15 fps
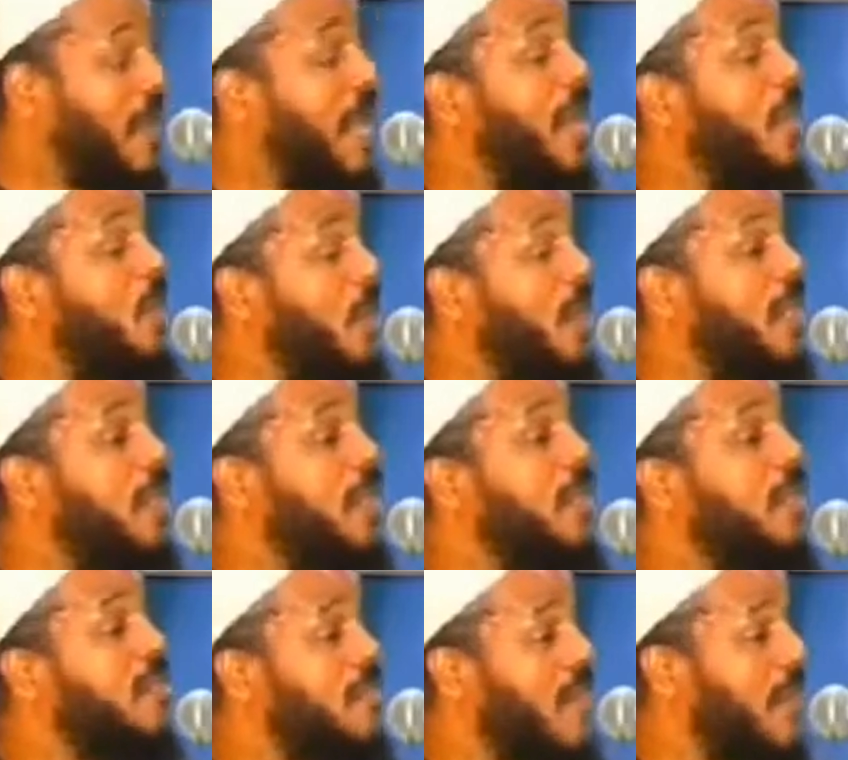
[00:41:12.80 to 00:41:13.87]
They
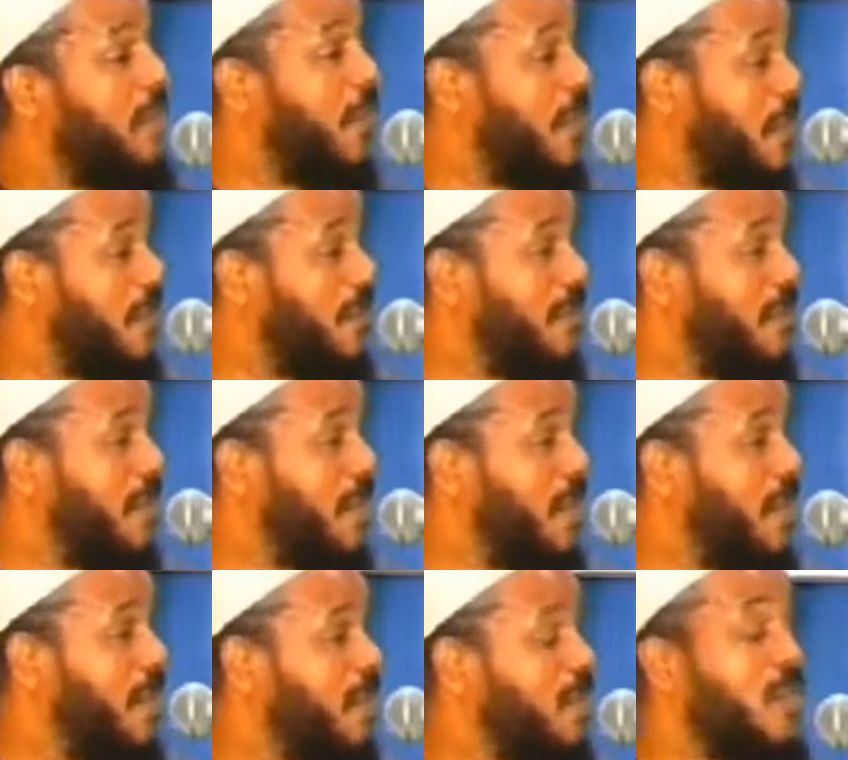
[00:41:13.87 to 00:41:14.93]
would suffer.
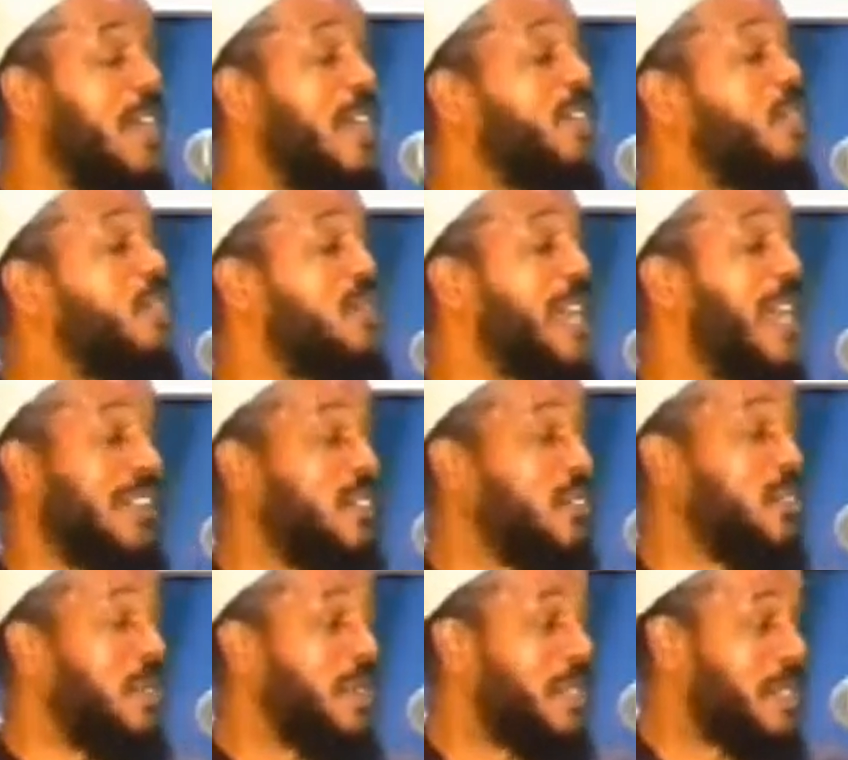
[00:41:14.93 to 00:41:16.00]
So they choose not
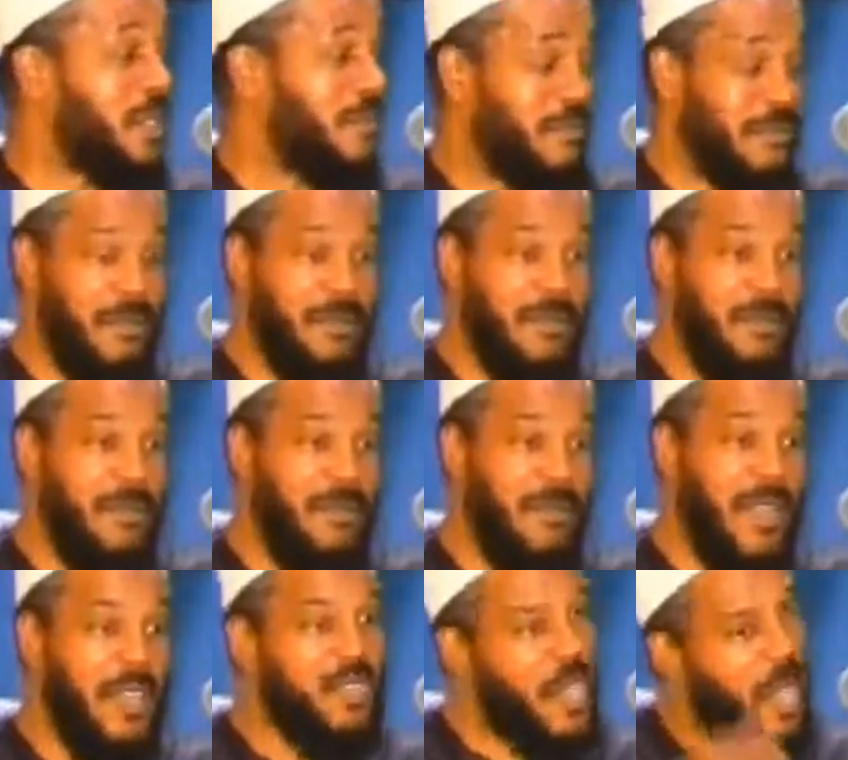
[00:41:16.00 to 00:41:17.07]
to do it.
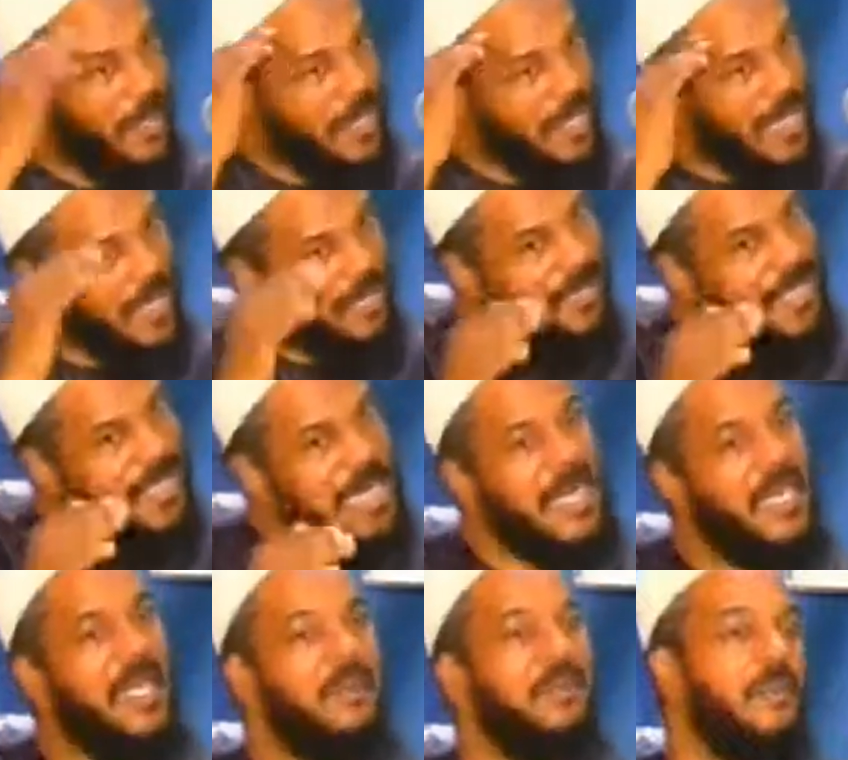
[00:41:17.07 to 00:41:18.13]
That's common sense
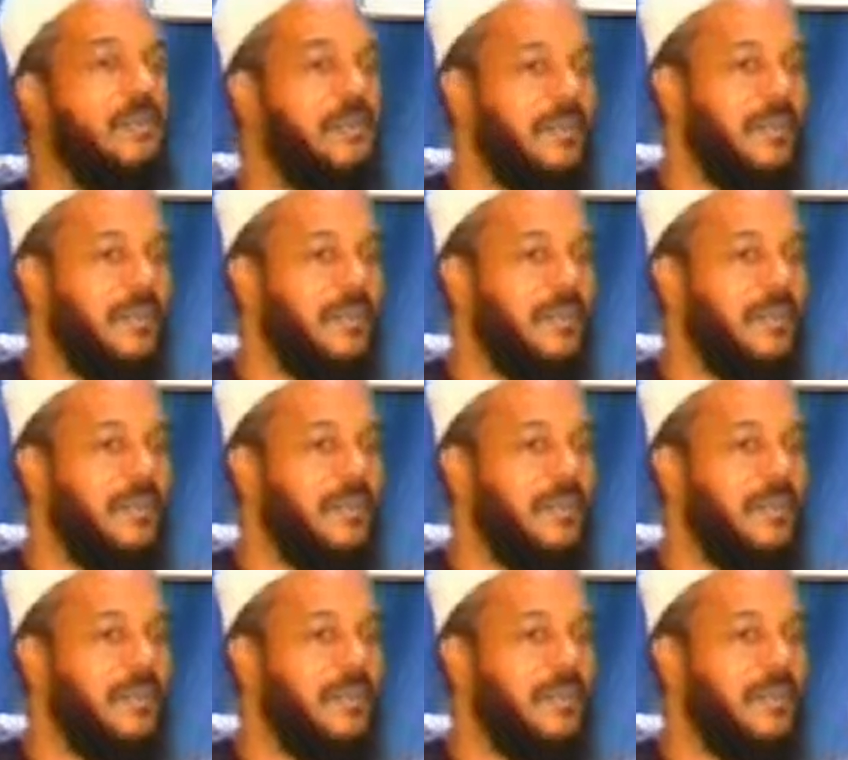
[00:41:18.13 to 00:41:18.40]
telling them.